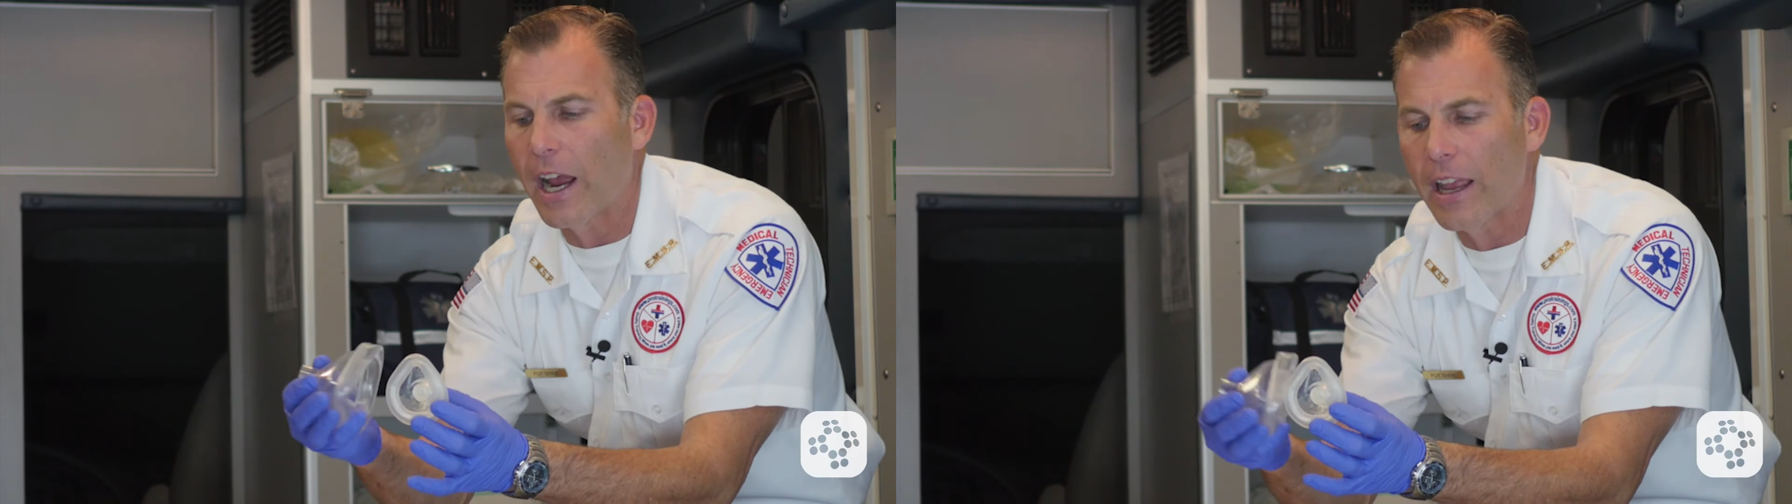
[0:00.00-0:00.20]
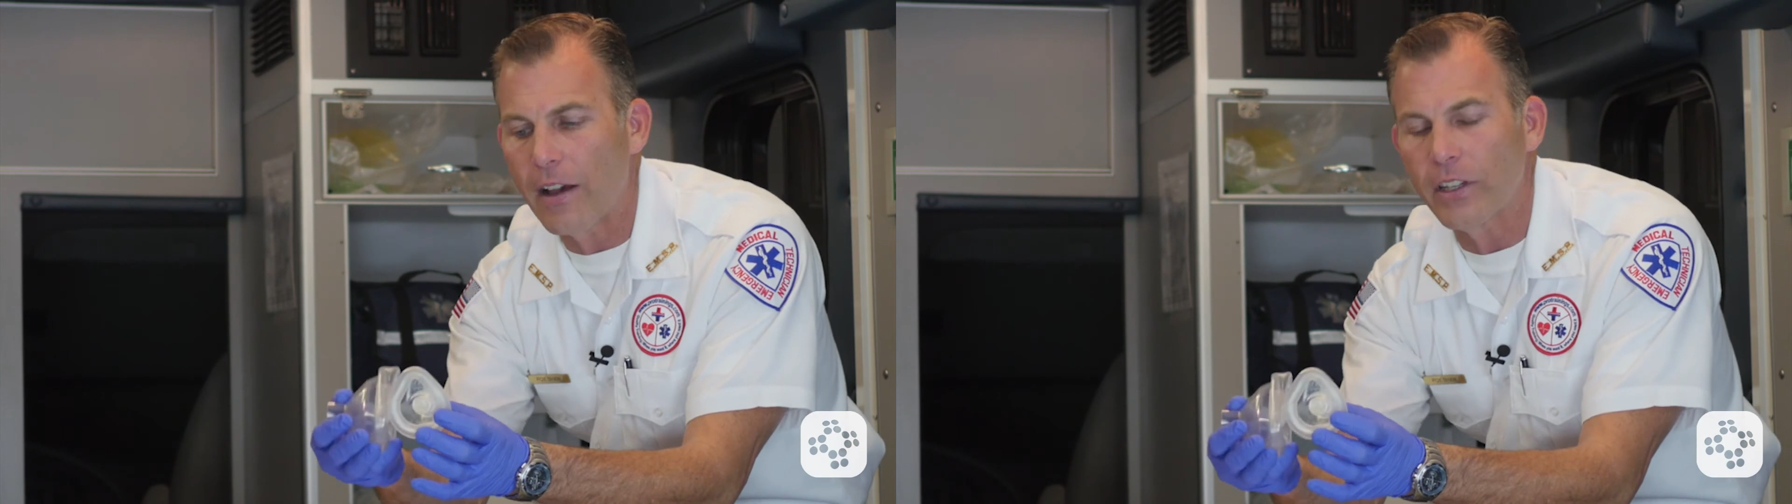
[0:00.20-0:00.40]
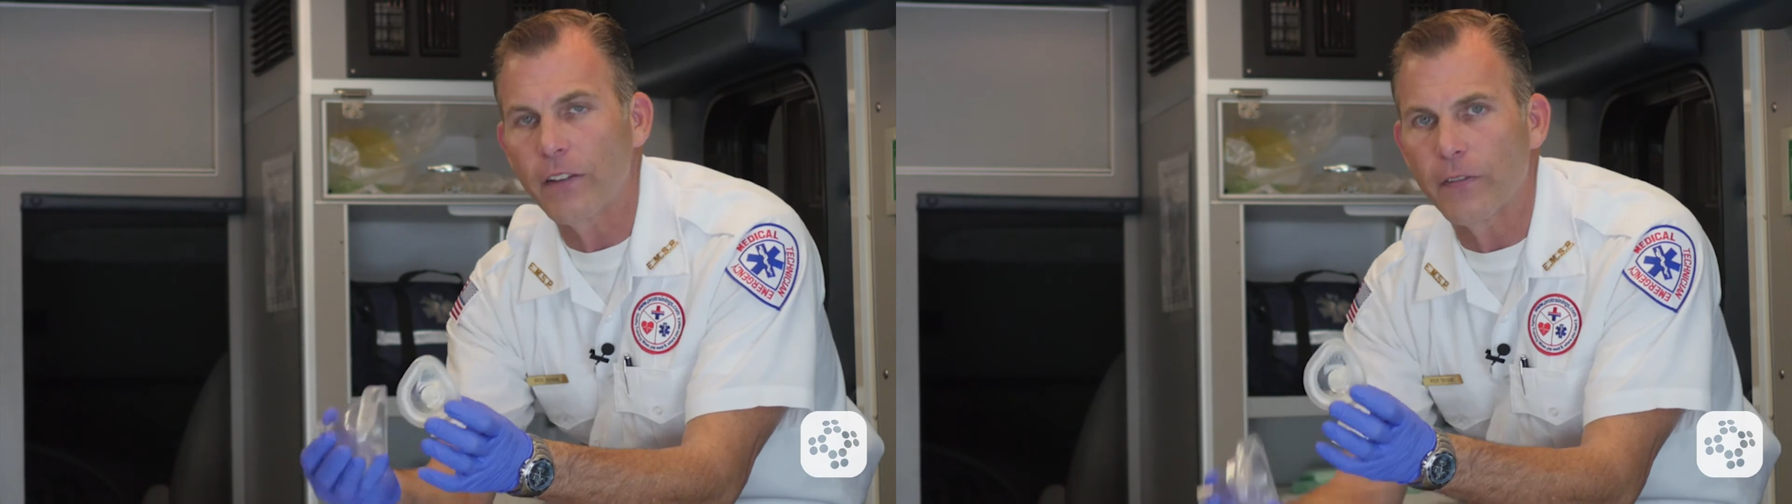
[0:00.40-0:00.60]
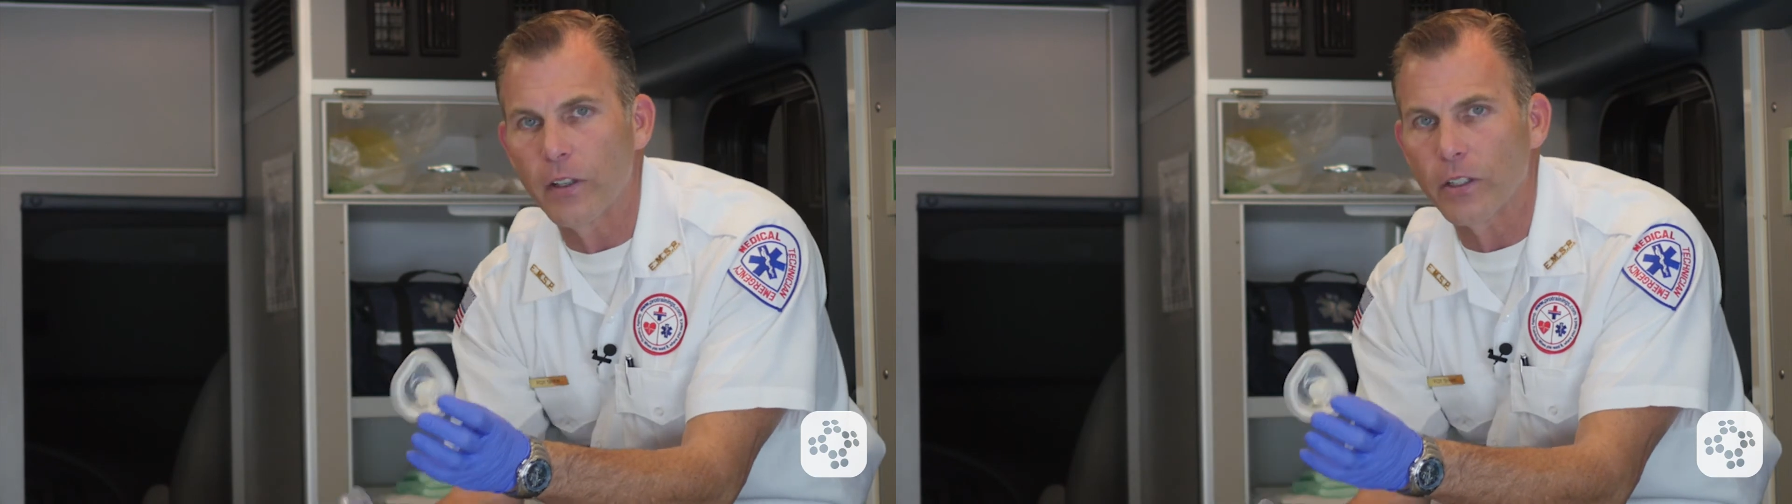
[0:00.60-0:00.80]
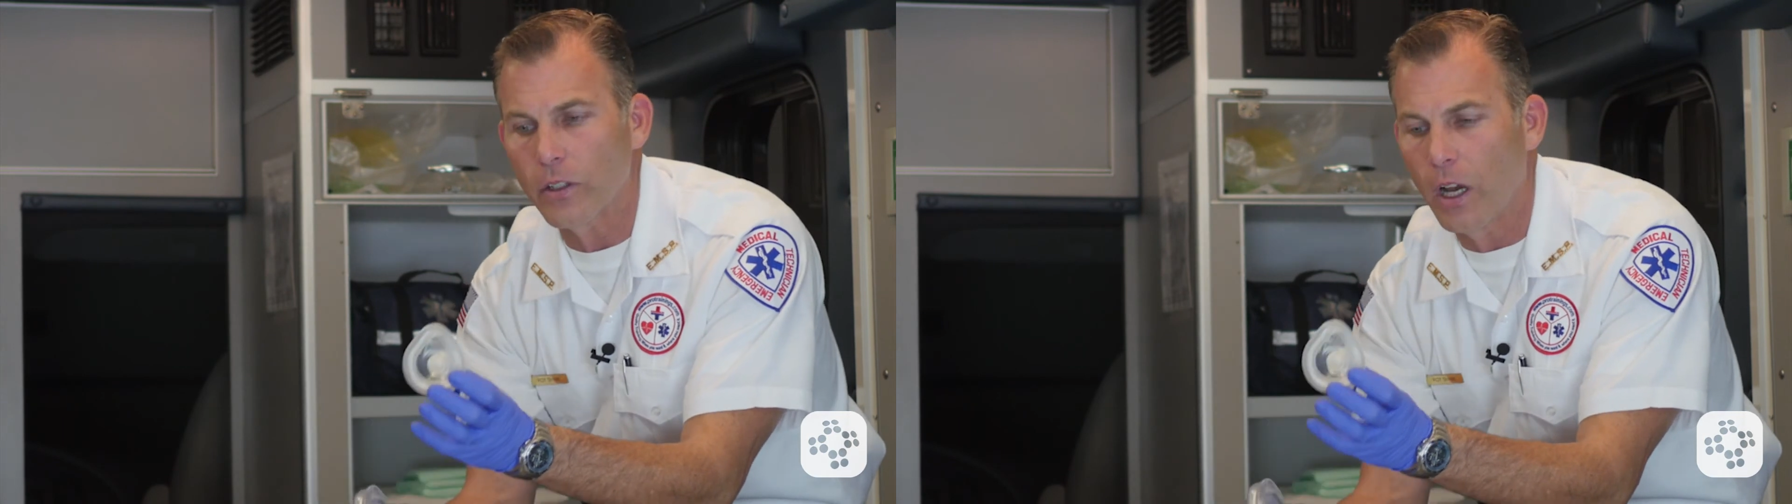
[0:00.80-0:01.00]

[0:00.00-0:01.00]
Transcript: I have an infant